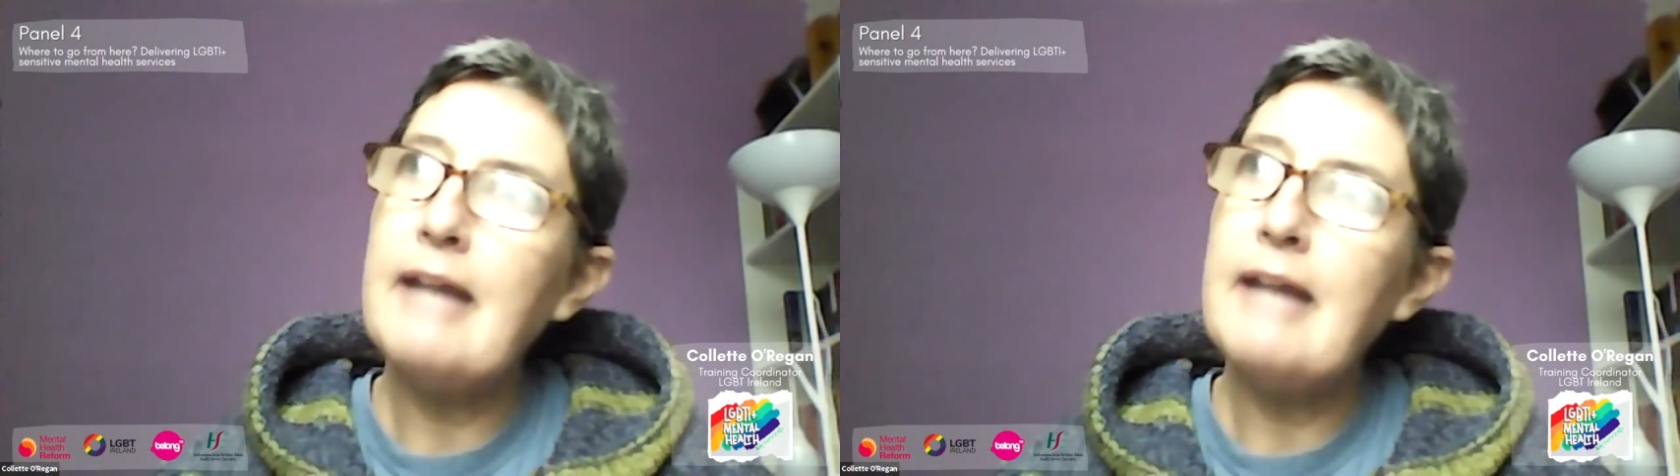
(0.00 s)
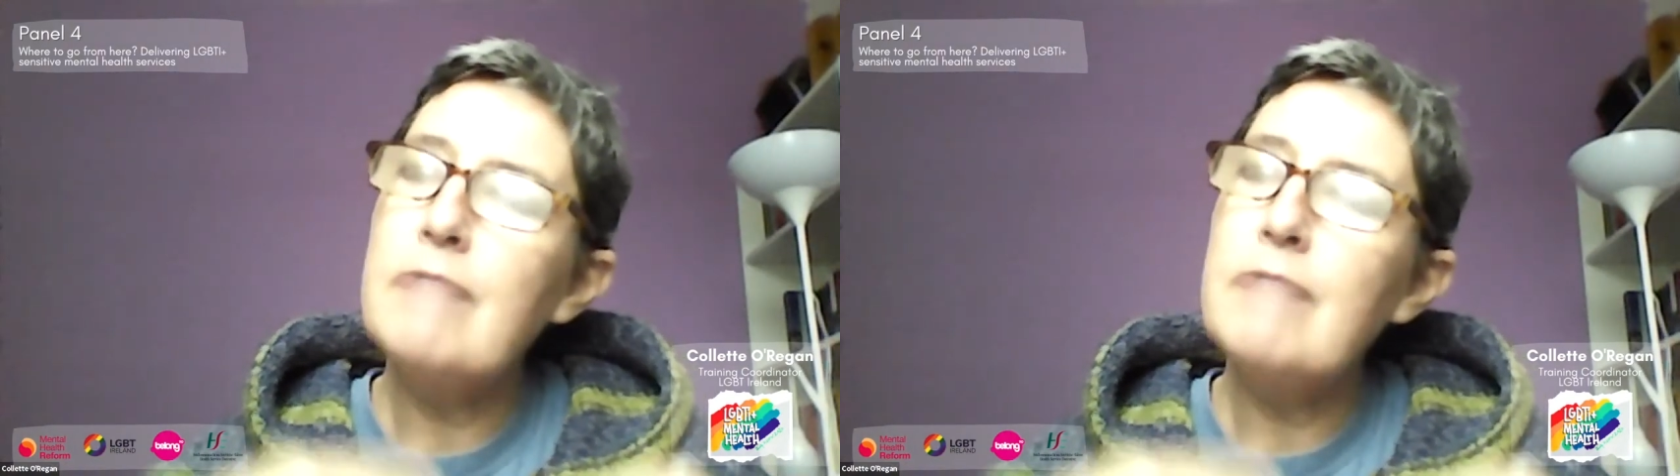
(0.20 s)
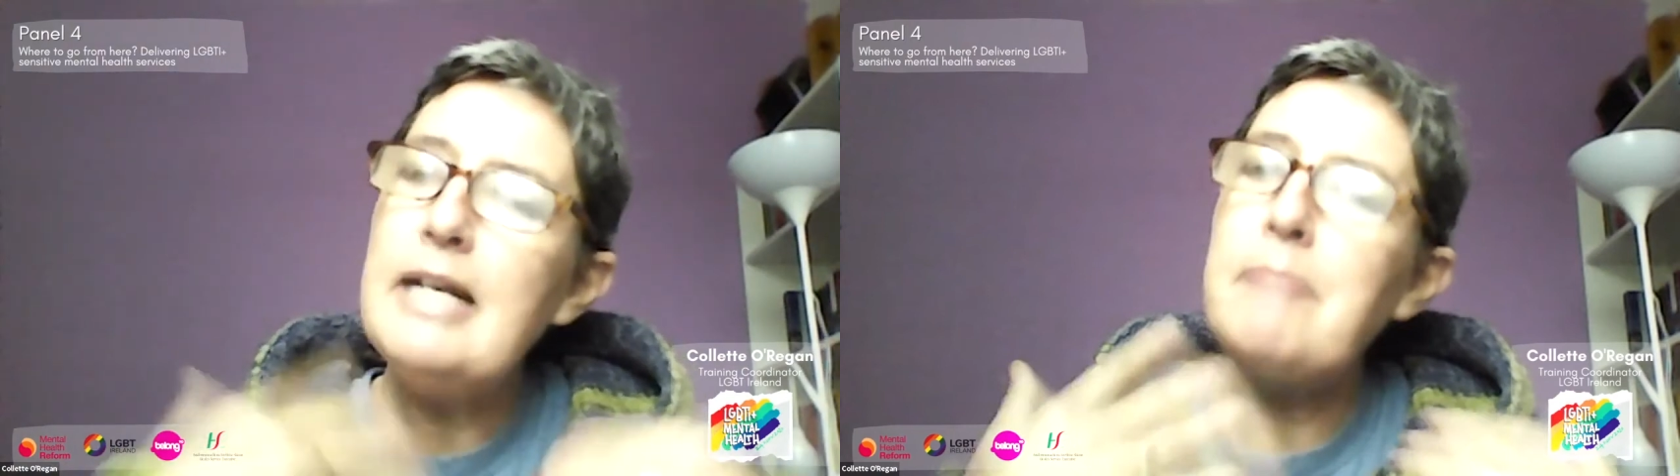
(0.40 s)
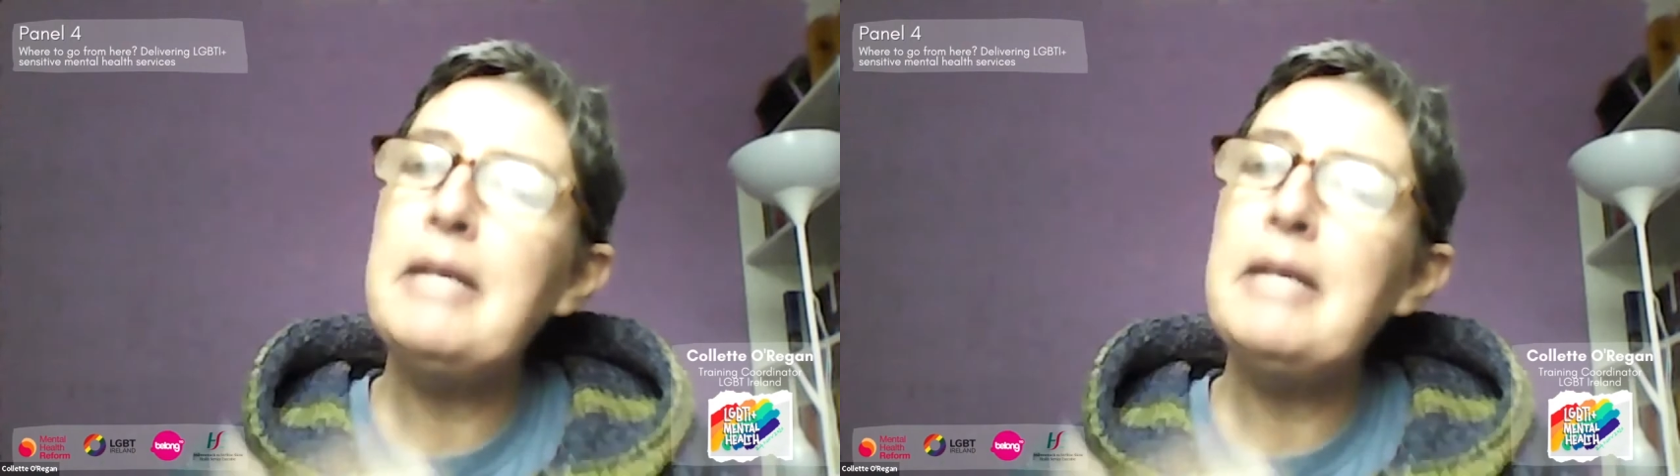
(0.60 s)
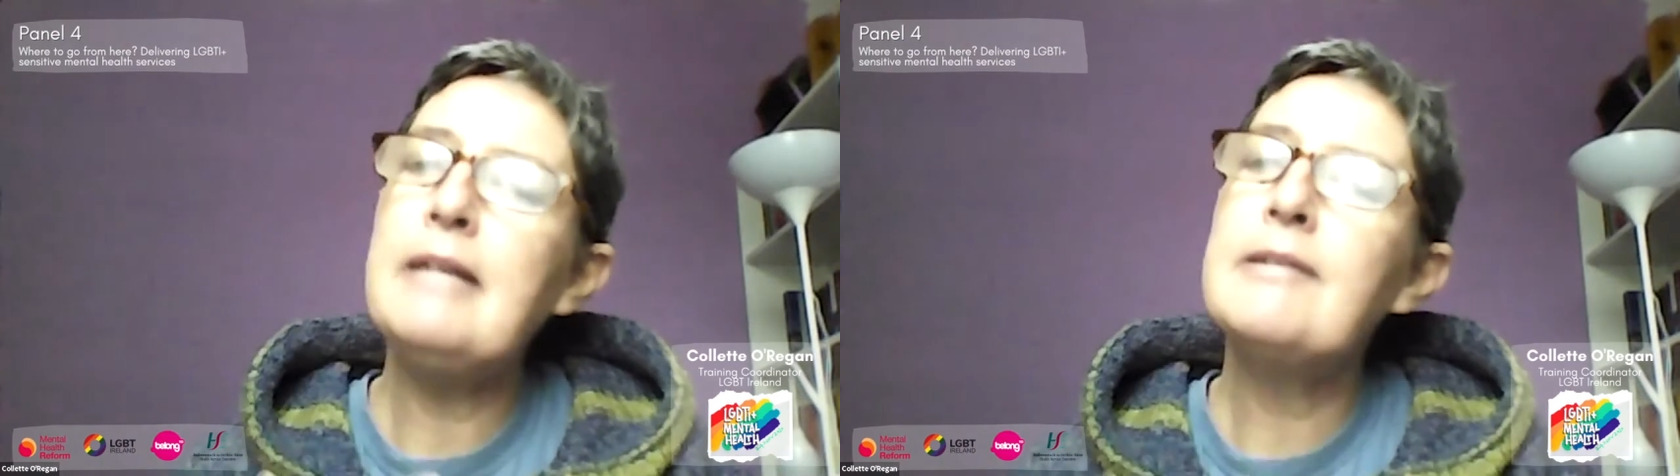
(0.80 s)
that really
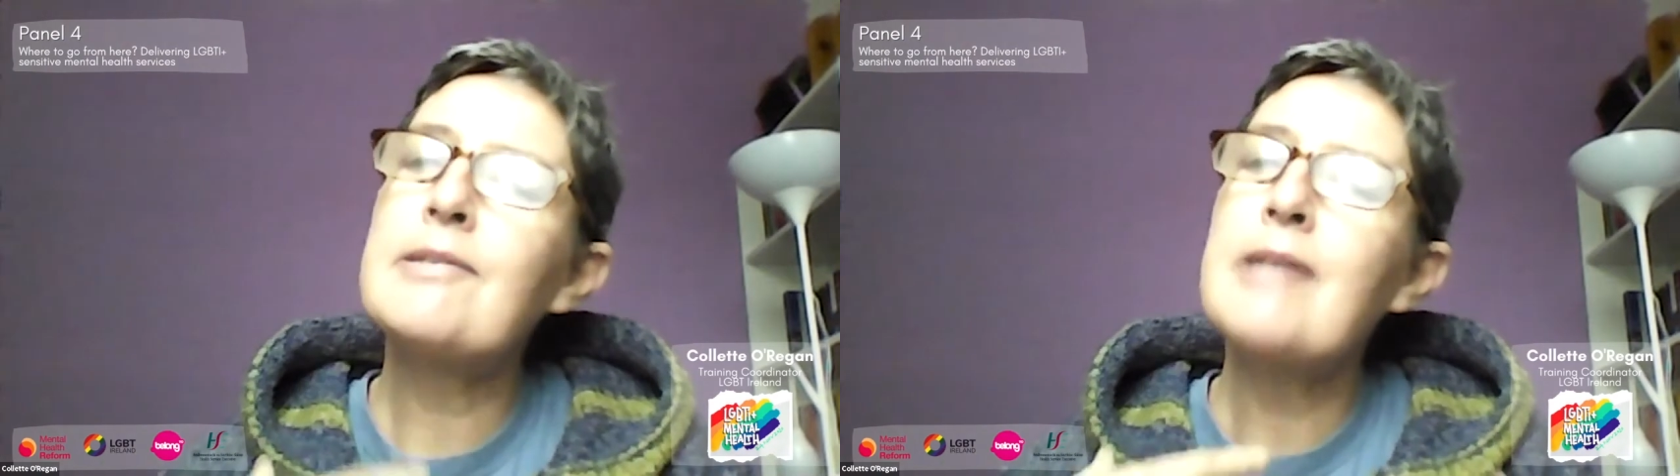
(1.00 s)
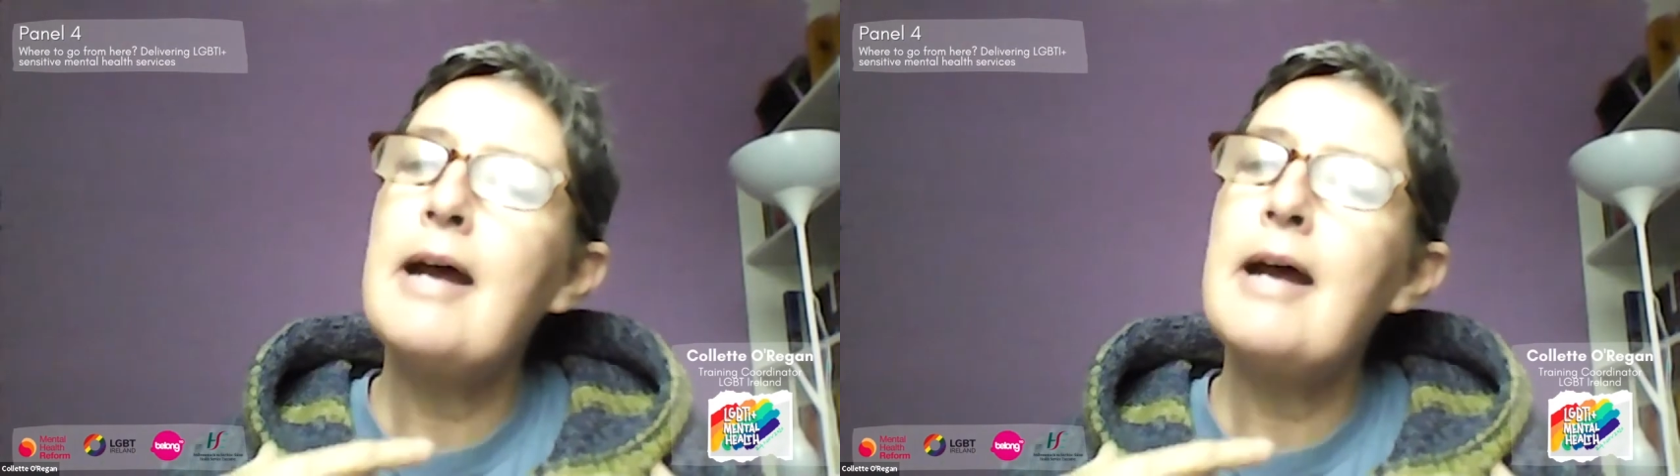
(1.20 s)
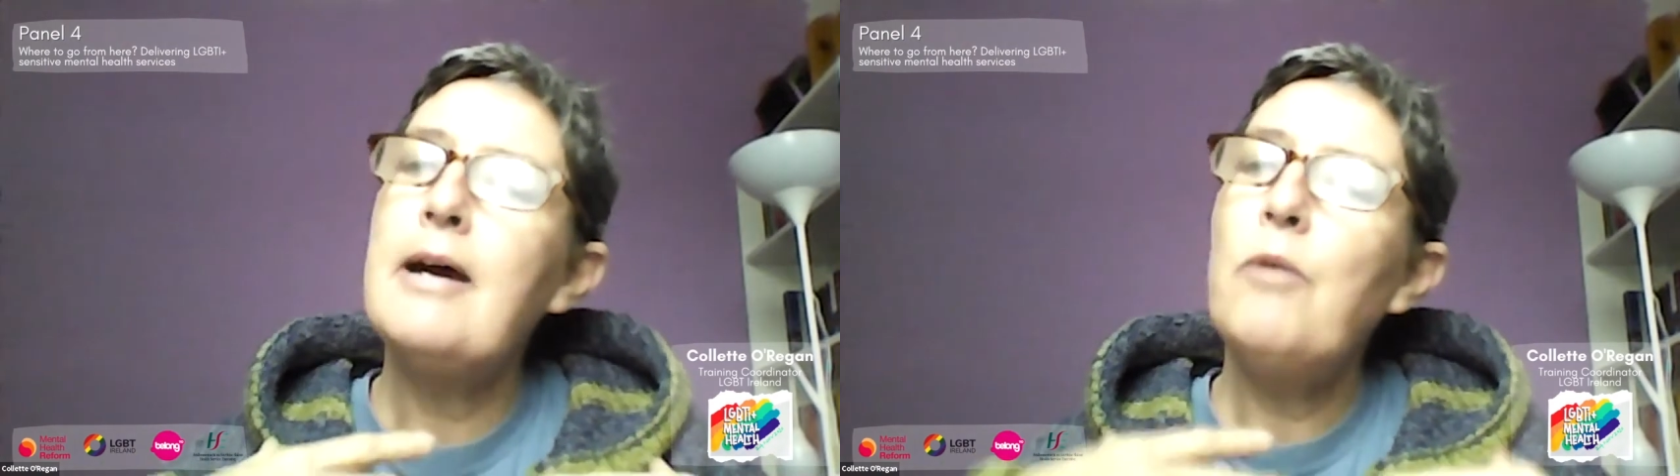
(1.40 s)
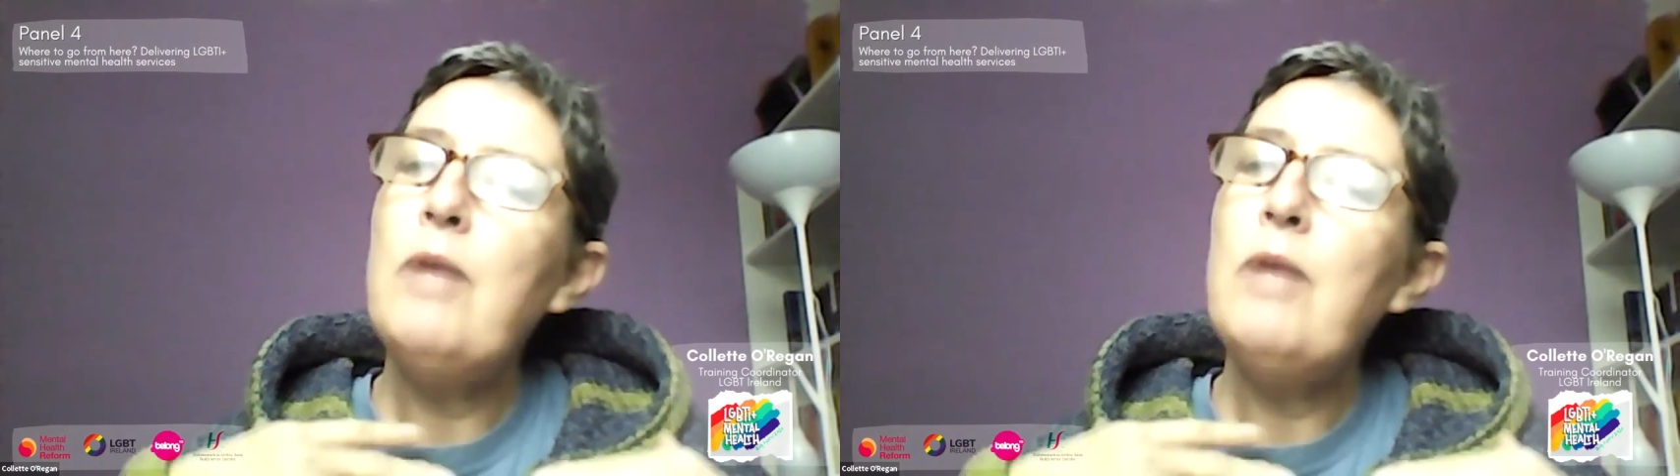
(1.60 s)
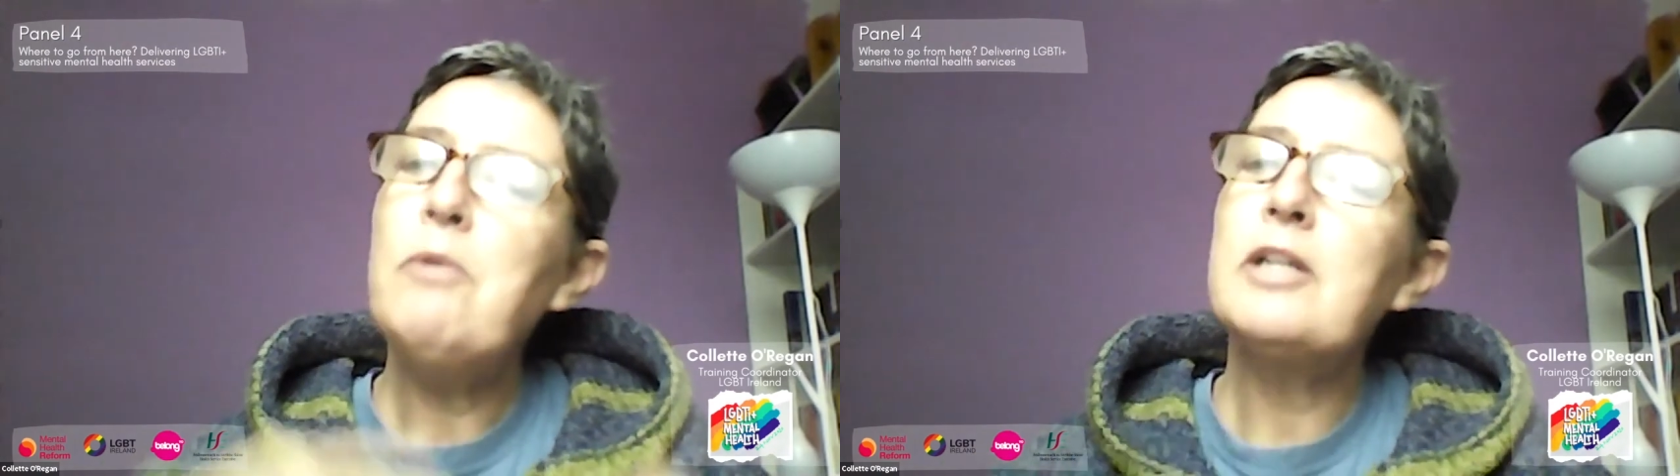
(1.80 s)
means we
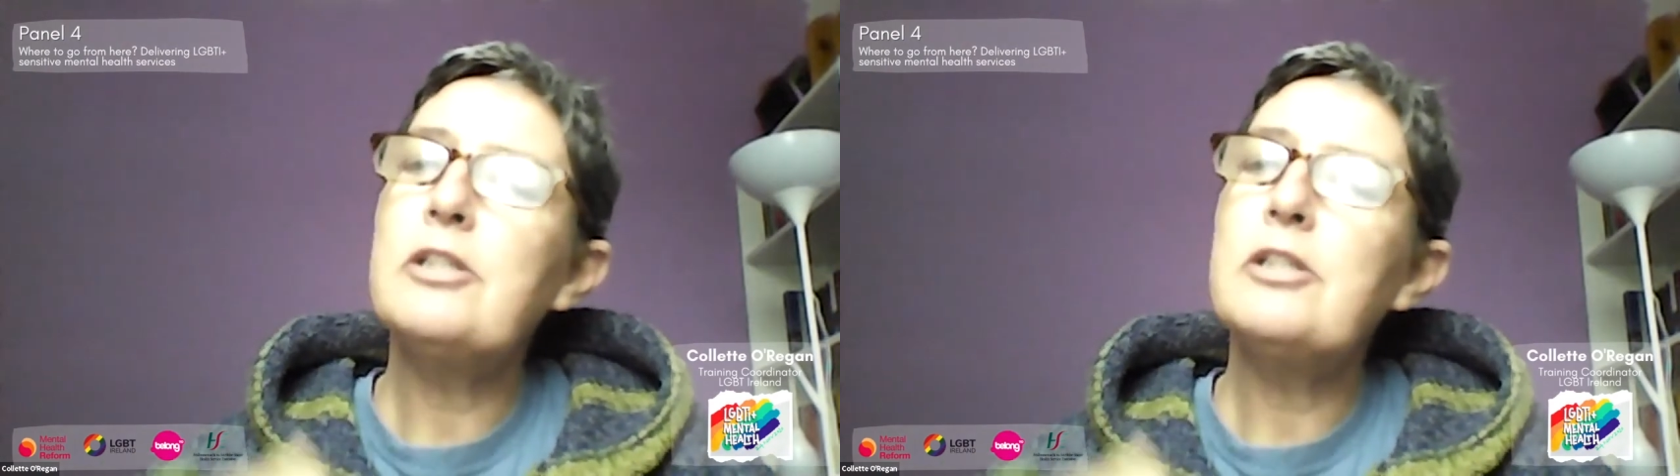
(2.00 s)
want